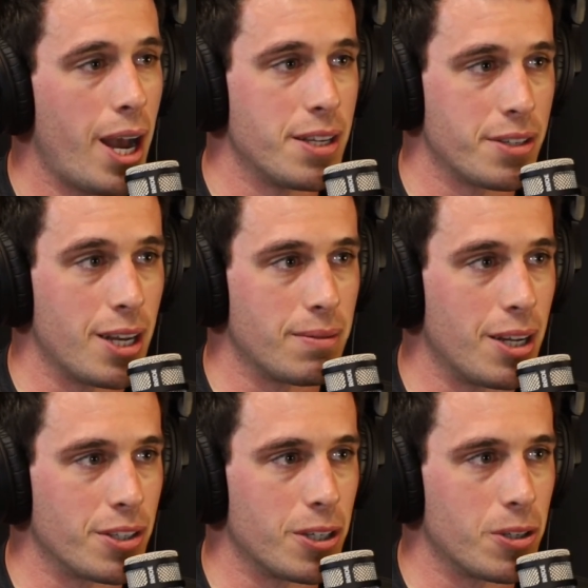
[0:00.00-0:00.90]
as
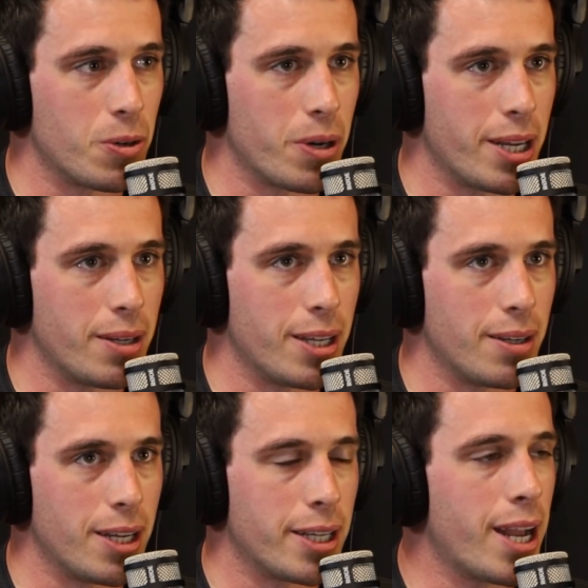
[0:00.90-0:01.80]
a gun owner
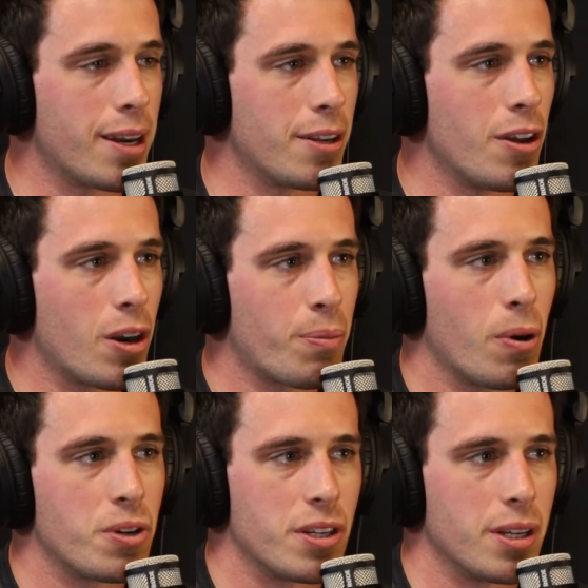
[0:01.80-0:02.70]
in Canada, not
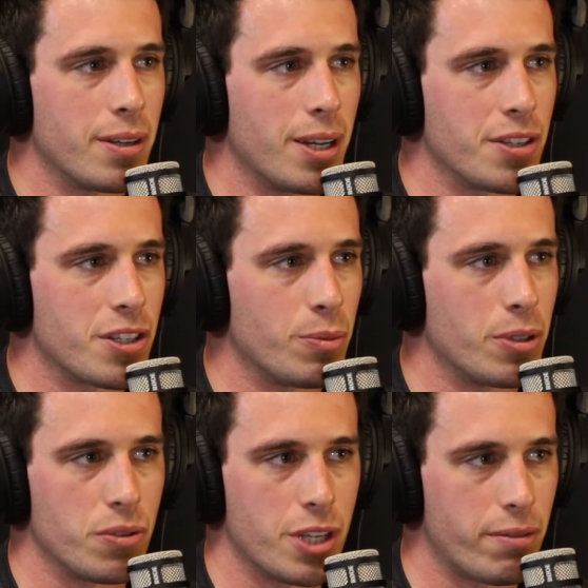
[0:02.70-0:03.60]
approaching it as
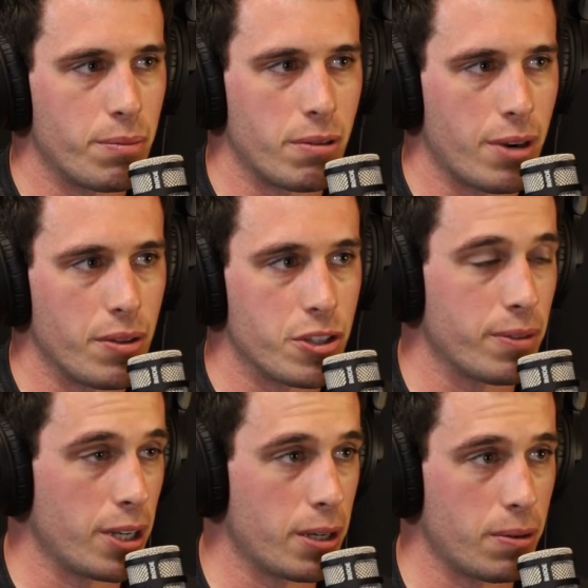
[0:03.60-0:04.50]
someone who's never been around this
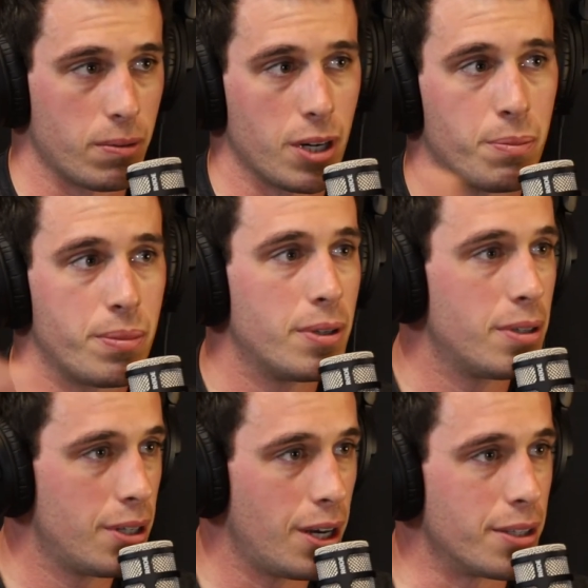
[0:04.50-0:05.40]
stuff. Like I grew up
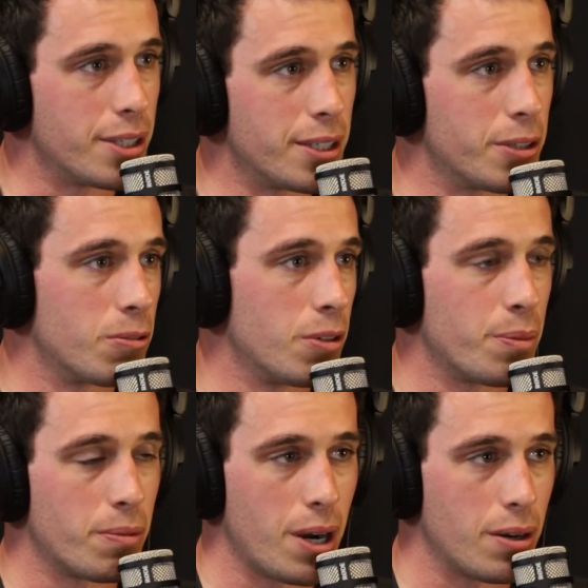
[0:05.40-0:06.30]
hunting, grew
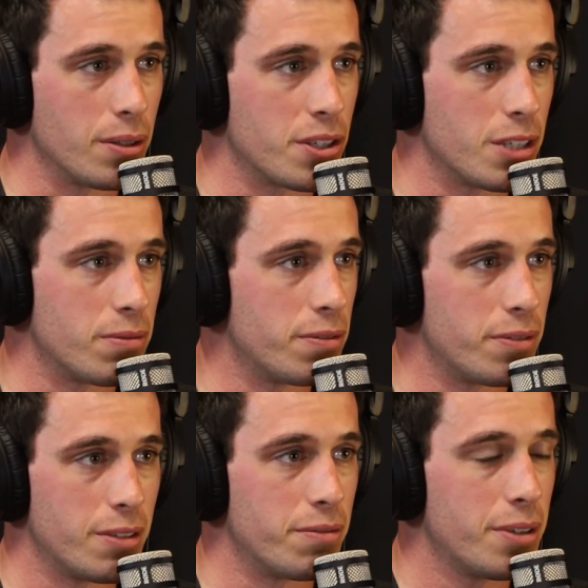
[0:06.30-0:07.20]
up around all this stuff,
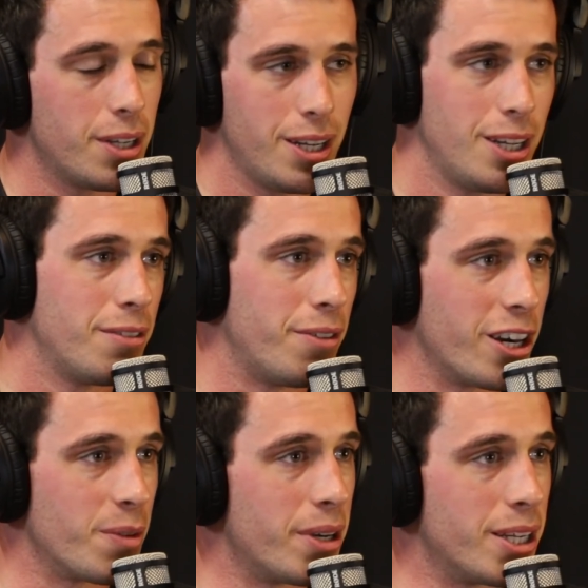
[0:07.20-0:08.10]
have
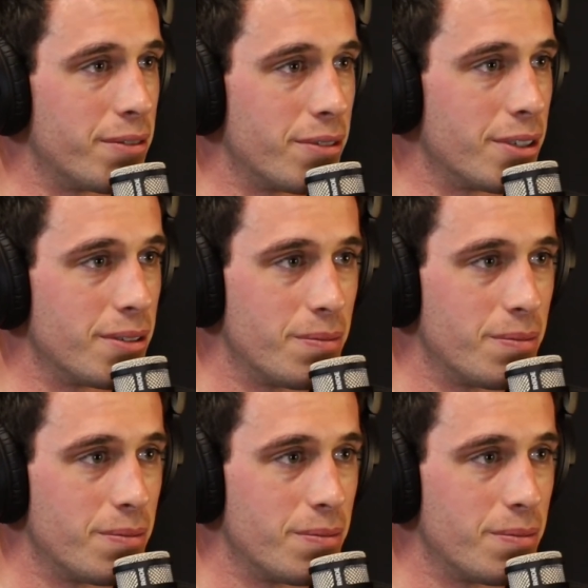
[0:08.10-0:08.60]
fired many different